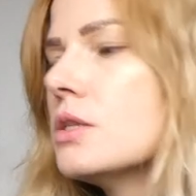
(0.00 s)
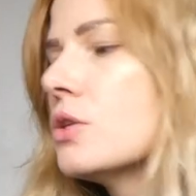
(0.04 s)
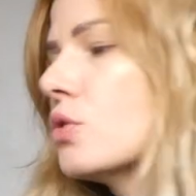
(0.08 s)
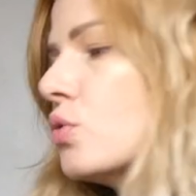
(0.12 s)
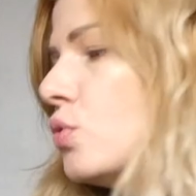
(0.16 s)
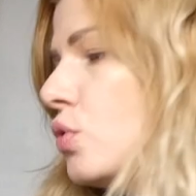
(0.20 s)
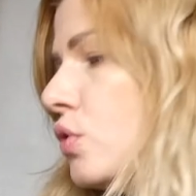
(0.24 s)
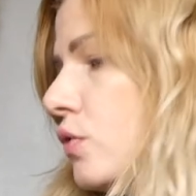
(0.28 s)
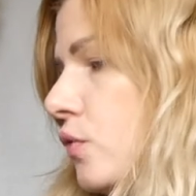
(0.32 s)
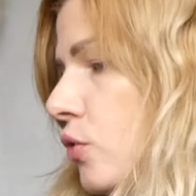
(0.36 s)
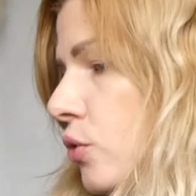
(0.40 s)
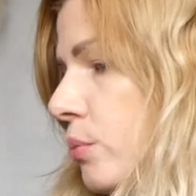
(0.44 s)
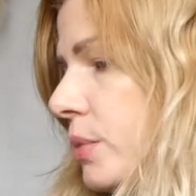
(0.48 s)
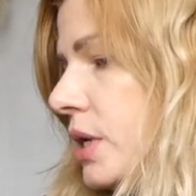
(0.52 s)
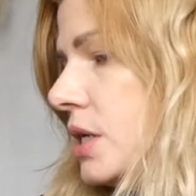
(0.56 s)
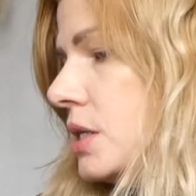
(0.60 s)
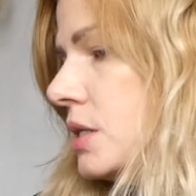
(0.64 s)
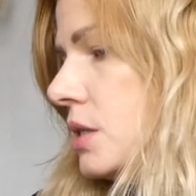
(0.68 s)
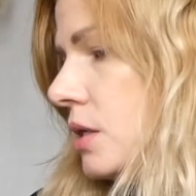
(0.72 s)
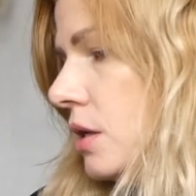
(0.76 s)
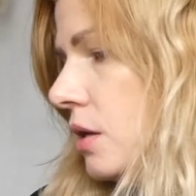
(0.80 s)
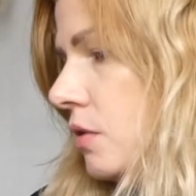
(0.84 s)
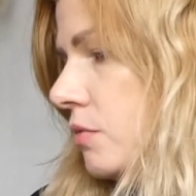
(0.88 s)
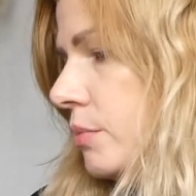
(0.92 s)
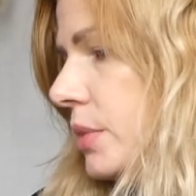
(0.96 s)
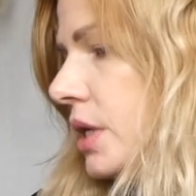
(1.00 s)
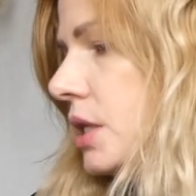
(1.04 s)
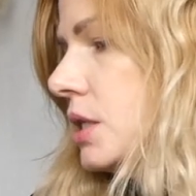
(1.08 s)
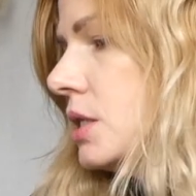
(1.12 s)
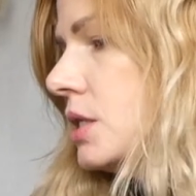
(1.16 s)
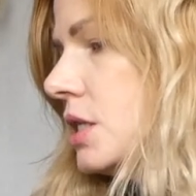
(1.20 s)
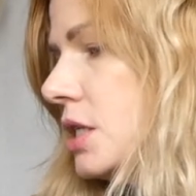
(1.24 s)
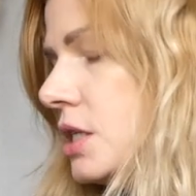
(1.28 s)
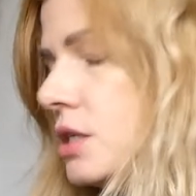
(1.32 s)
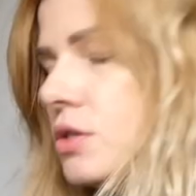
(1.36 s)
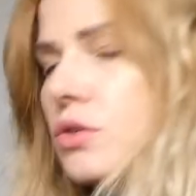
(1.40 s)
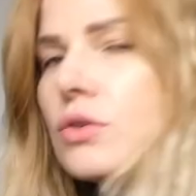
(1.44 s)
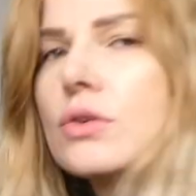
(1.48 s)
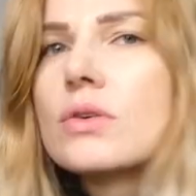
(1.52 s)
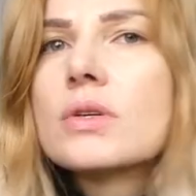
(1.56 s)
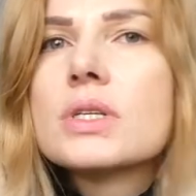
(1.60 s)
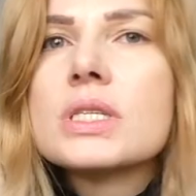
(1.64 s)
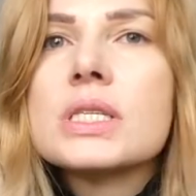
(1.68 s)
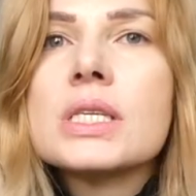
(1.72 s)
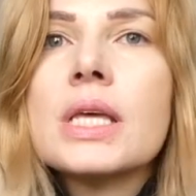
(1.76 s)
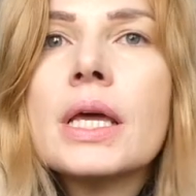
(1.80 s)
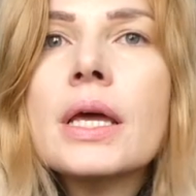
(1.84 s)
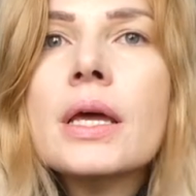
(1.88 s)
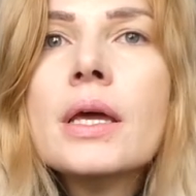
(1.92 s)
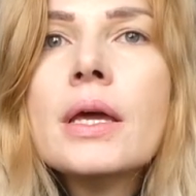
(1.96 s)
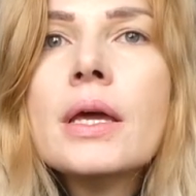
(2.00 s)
to cook for myself my detox.